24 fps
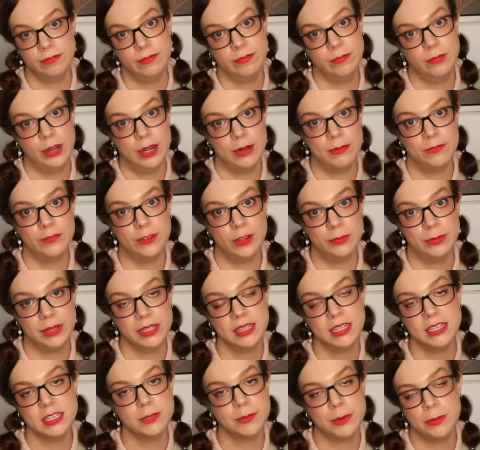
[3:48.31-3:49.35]
when I'm filming
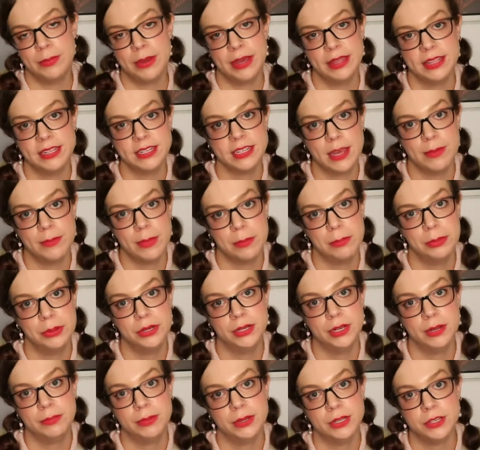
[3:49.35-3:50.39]
this, but by the time I put
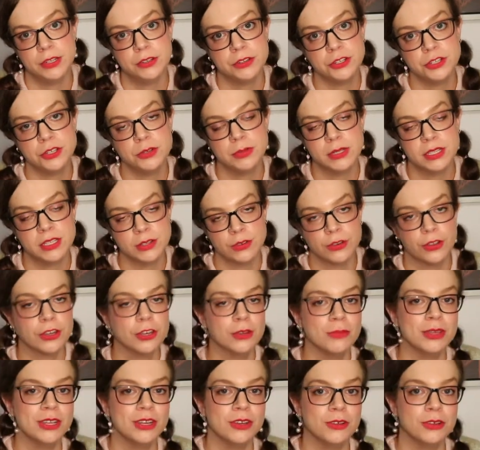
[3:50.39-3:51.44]
it up on YouTube, it's going
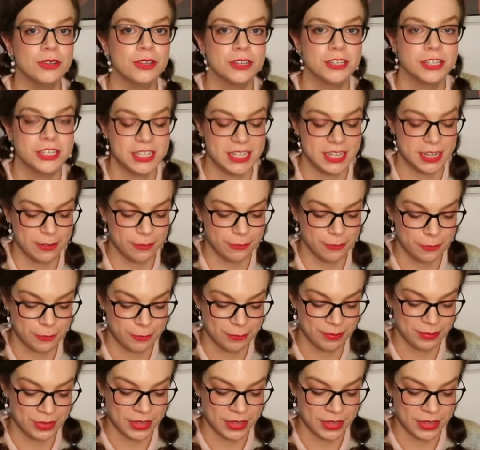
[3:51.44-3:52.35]
to be New Year's Eve.